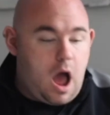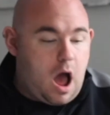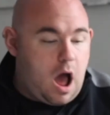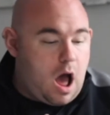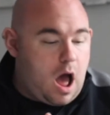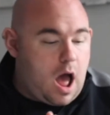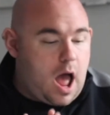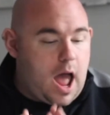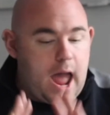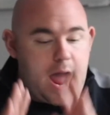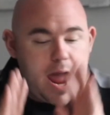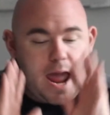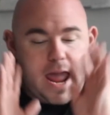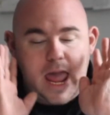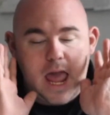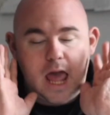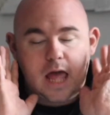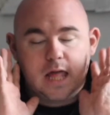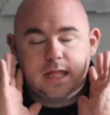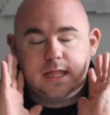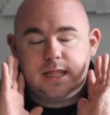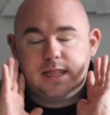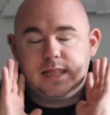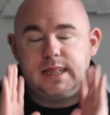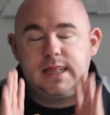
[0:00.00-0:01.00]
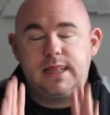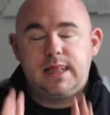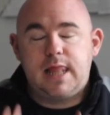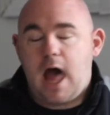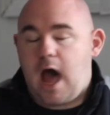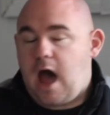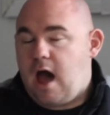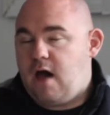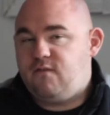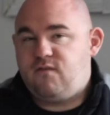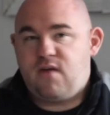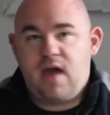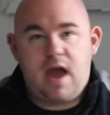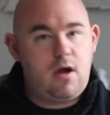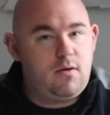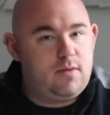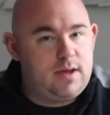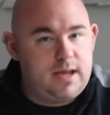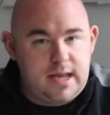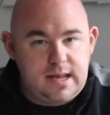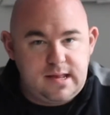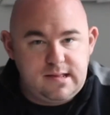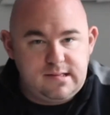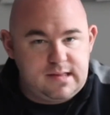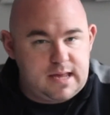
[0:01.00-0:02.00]
I love how
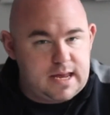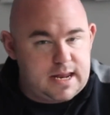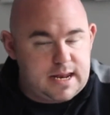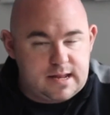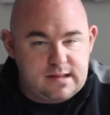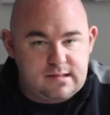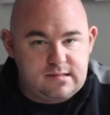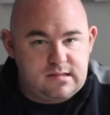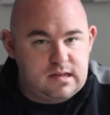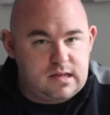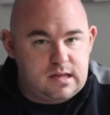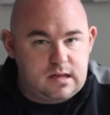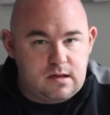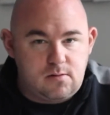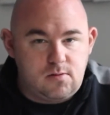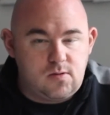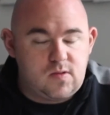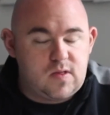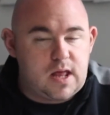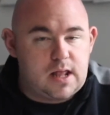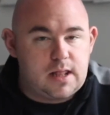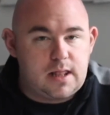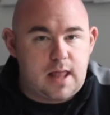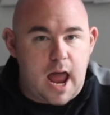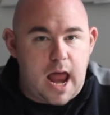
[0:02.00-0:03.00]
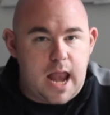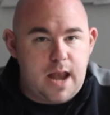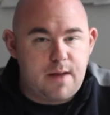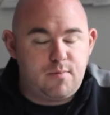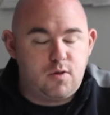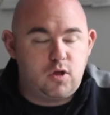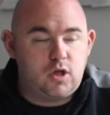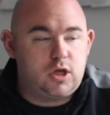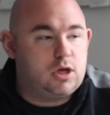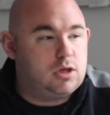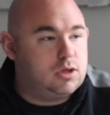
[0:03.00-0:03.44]
easy it is to use Alignable.